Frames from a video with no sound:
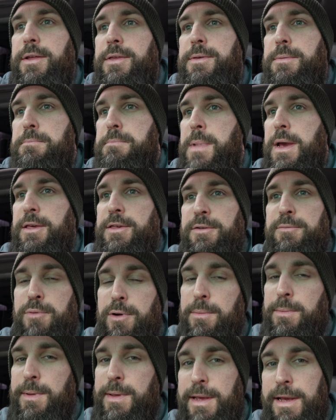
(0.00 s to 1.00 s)
It's a massive
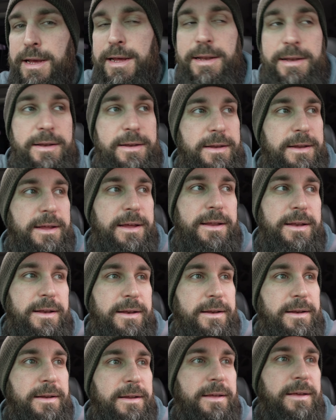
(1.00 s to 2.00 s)
problem here
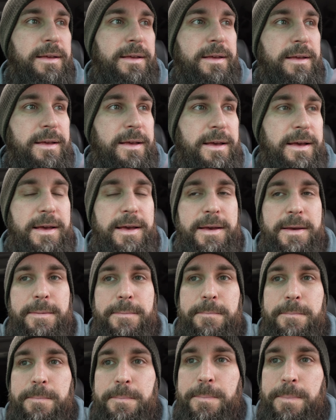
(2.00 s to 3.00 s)
in
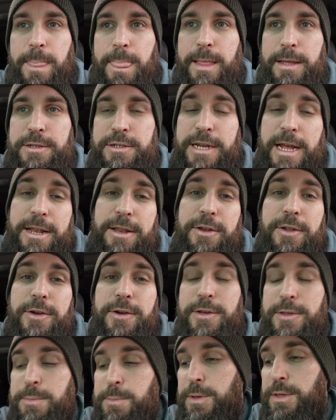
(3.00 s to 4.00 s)

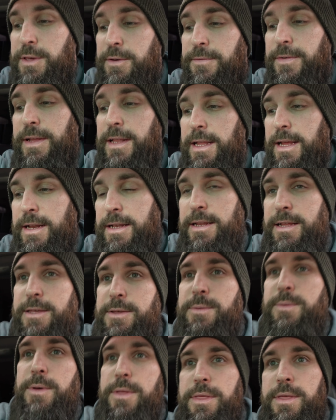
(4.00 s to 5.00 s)
Chattanooga specifically, at
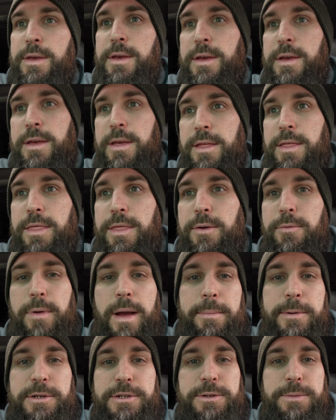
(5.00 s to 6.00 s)
least, with the
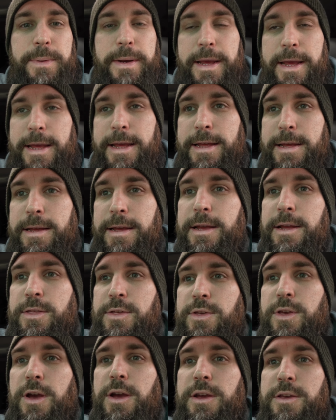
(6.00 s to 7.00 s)
rubbish, where
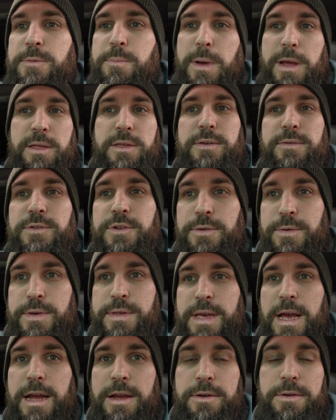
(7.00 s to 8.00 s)
it's so expensive to
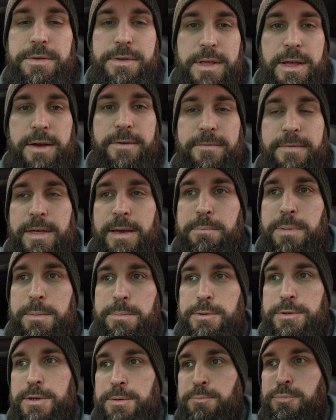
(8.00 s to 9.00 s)
recycle stuff that
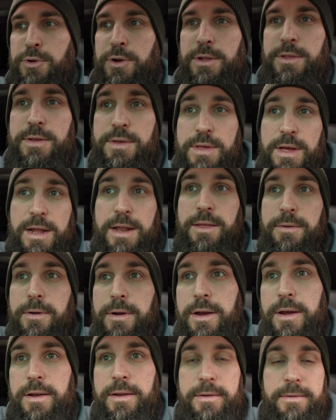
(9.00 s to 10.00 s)
people just put it on the side of the
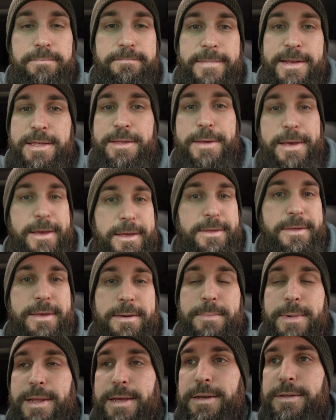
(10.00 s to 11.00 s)
road and expect
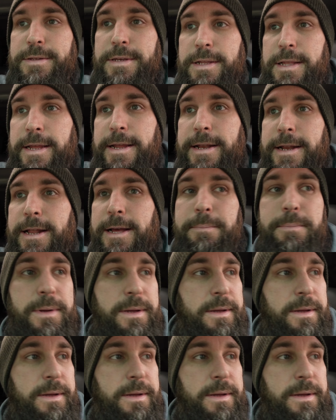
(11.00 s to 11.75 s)
somebody else to clean it up.